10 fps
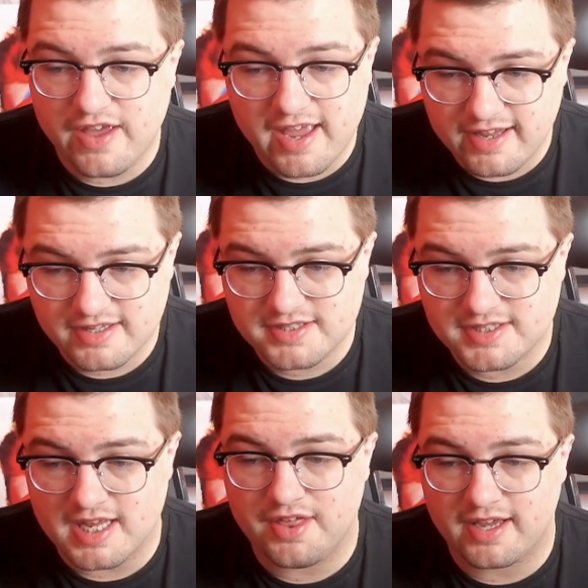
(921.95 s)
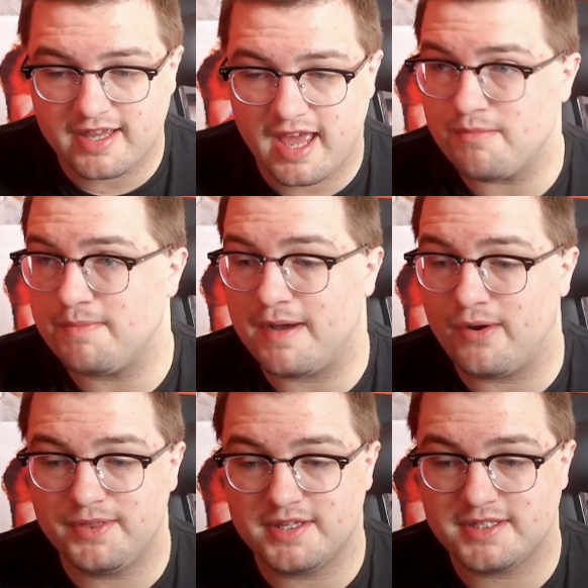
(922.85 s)
things that came
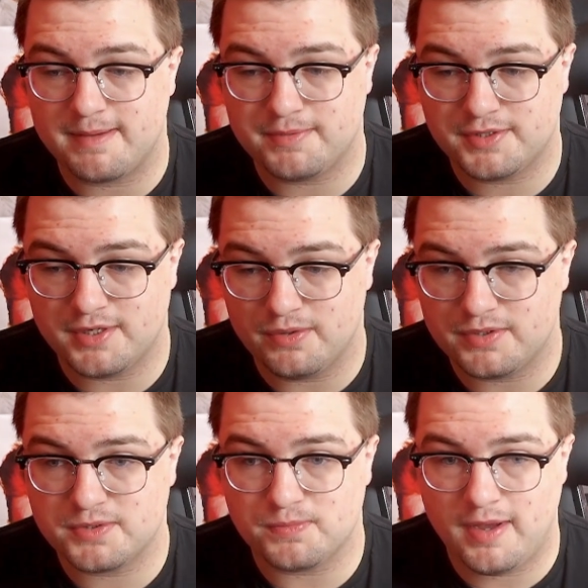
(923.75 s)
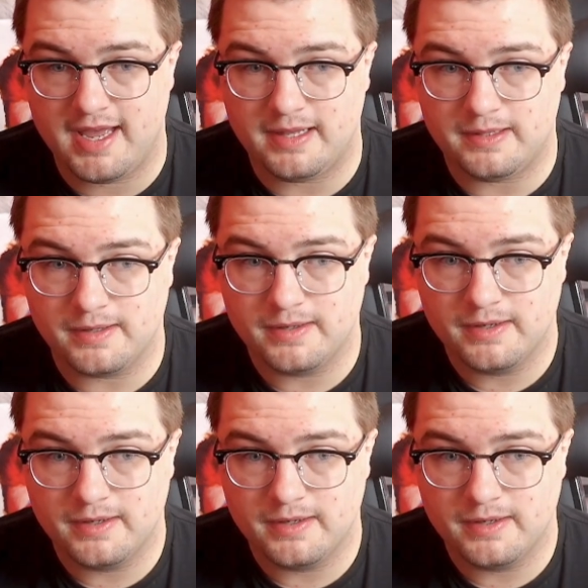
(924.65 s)
about in this episode as well.